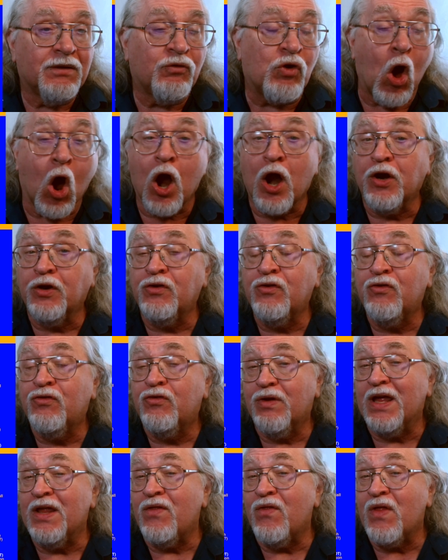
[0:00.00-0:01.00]

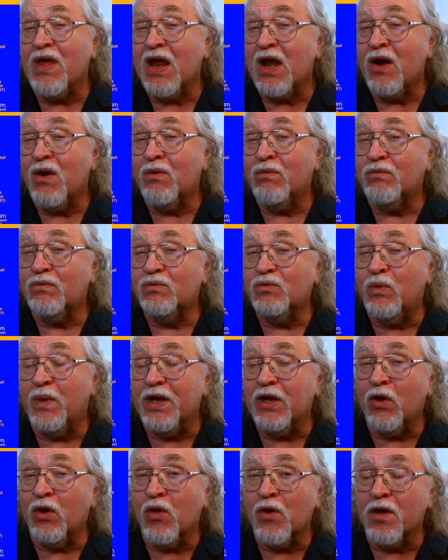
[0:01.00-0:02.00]
Garnes in there
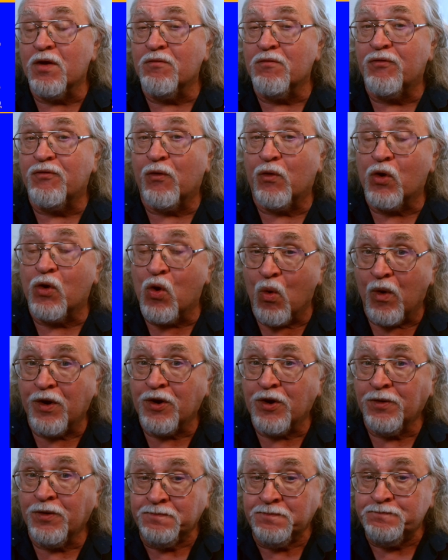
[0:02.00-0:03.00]
when looking for a
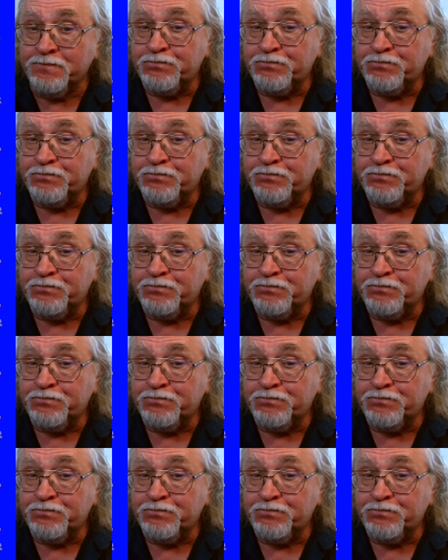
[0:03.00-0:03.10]
corner.